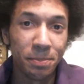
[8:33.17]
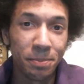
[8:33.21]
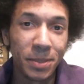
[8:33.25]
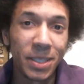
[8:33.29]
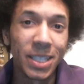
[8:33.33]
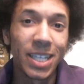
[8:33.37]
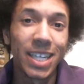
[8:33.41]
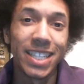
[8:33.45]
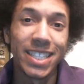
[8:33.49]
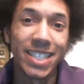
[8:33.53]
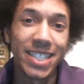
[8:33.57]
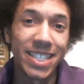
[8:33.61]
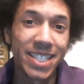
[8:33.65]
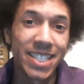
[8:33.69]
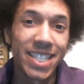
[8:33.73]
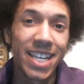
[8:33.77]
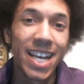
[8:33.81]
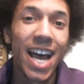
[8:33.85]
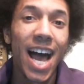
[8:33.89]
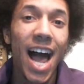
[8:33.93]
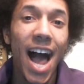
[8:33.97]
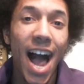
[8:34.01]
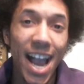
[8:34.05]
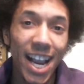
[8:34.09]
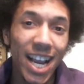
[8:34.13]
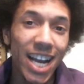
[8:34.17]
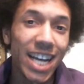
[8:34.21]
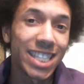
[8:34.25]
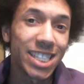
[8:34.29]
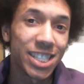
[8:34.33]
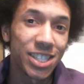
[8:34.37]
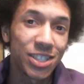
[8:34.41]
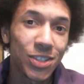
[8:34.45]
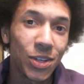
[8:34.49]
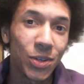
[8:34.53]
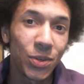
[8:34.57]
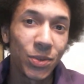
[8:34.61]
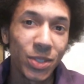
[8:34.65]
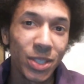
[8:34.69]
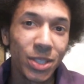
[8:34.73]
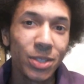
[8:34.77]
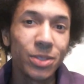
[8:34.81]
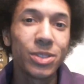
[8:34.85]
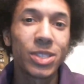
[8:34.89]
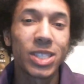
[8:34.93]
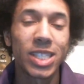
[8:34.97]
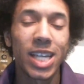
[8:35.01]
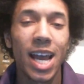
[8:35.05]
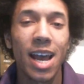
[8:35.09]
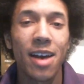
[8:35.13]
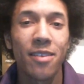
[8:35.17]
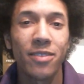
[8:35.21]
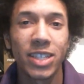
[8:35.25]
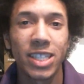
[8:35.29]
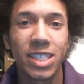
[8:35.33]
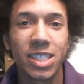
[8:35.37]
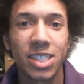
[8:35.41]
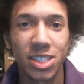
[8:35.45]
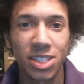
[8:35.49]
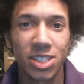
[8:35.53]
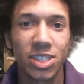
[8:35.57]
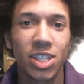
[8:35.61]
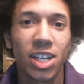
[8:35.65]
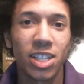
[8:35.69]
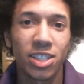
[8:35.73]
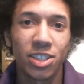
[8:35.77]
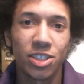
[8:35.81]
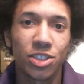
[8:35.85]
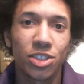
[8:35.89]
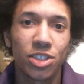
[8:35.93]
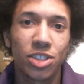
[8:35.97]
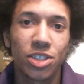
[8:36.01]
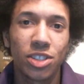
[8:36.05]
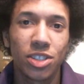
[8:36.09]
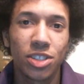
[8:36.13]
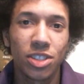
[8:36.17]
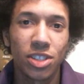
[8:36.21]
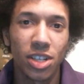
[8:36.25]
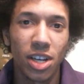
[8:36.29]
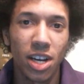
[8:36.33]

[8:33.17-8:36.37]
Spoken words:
because I got so used to having such